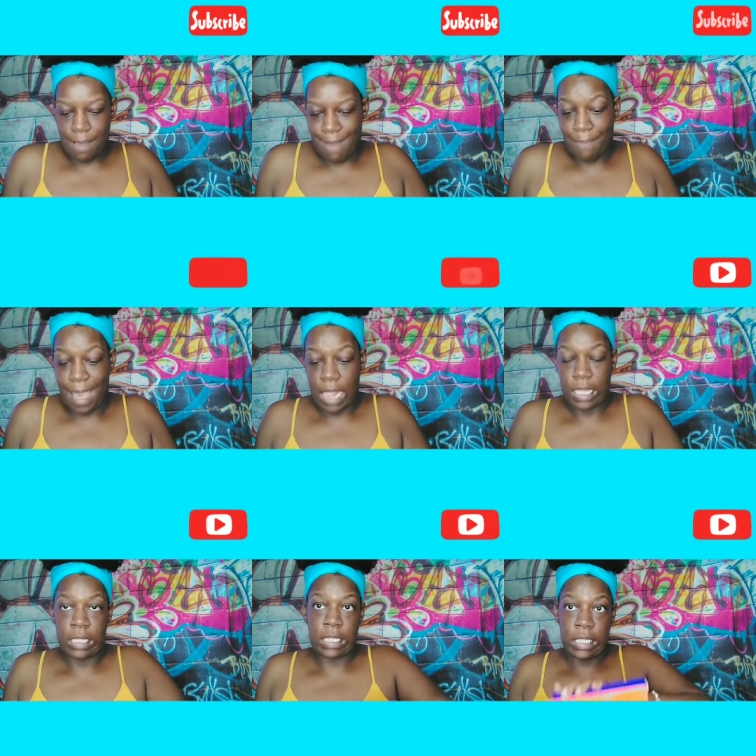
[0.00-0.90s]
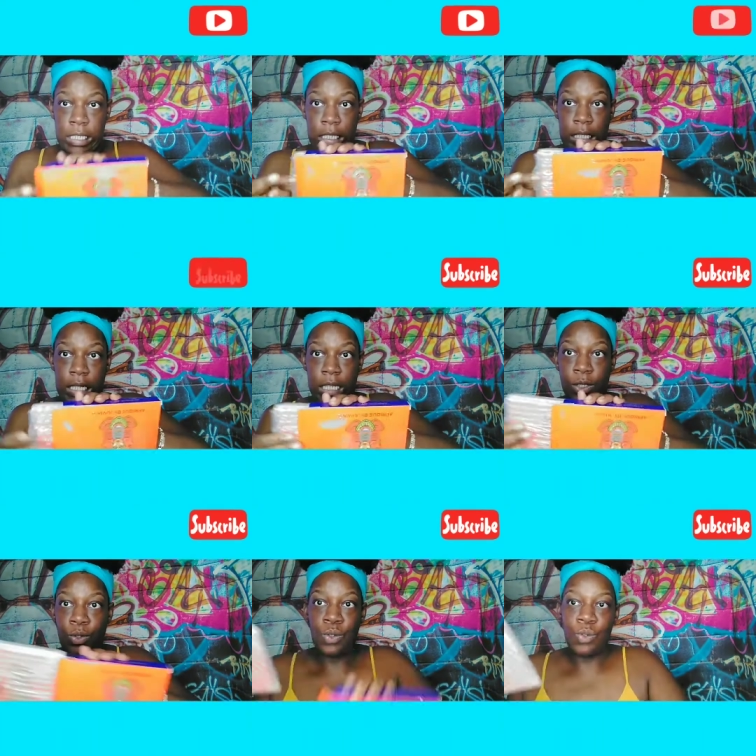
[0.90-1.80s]
my palettes.
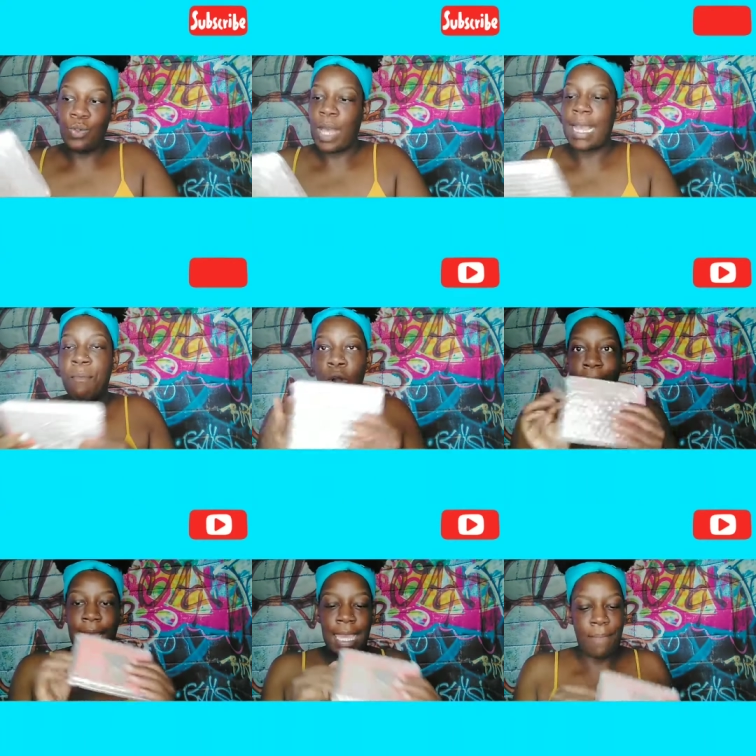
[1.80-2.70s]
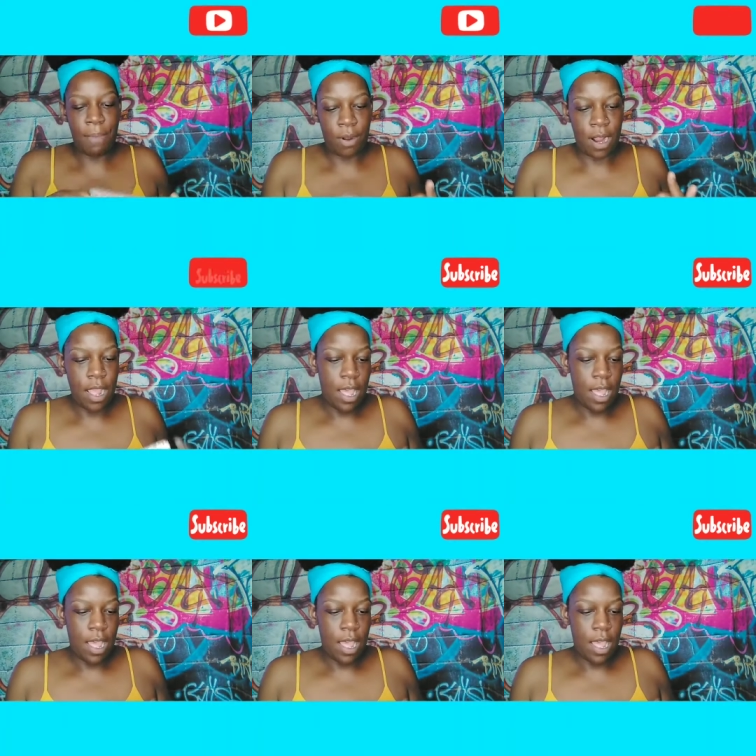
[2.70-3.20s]
Thank Ooh, I got more packing paper.